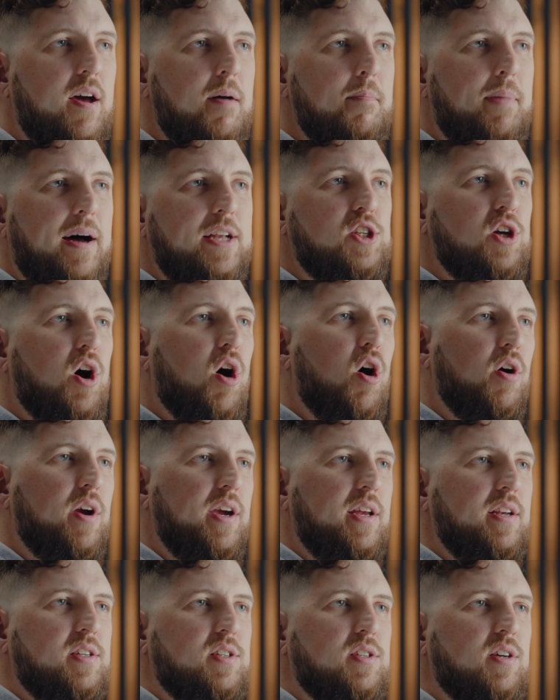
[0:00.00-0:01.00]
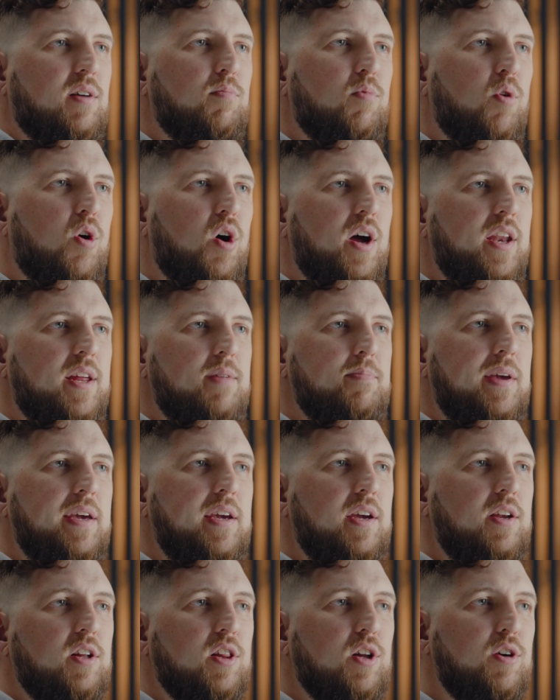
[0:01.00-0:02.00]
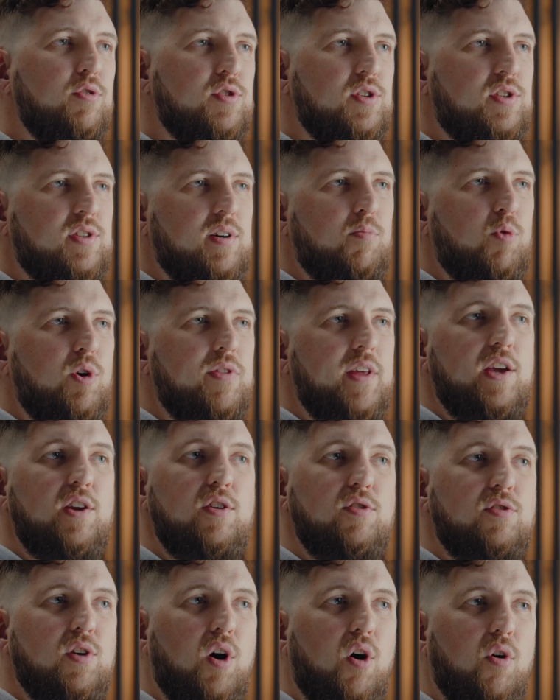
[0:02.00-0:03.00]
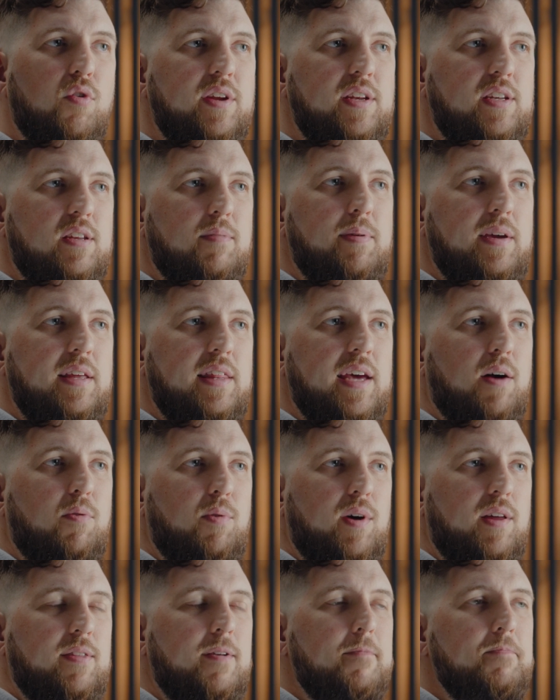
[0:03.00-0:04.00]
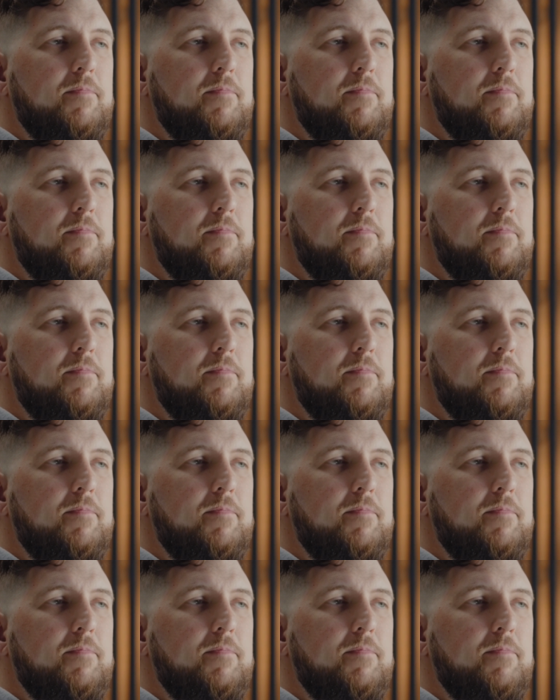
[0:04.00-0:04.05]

by talking to someone and being close to someone that you don't need to be that with.